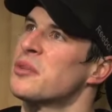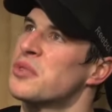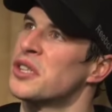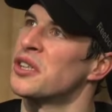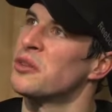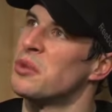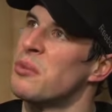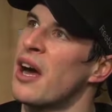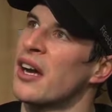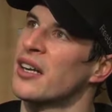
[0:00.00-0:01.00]
I'm sure he'll be
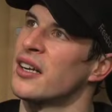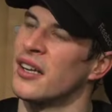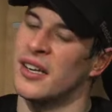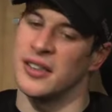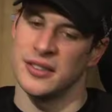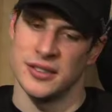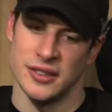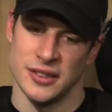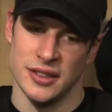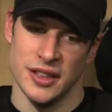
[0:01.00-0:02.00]
back
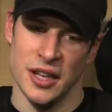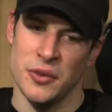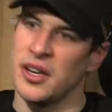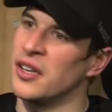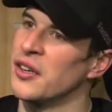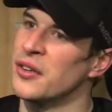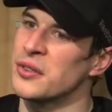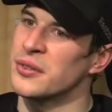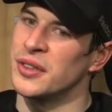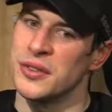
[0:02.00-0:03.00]
and ready to
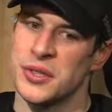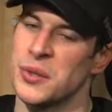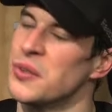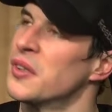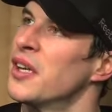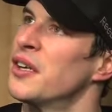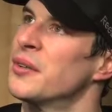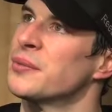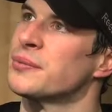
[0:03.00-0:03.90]
go, you know, sooner than later.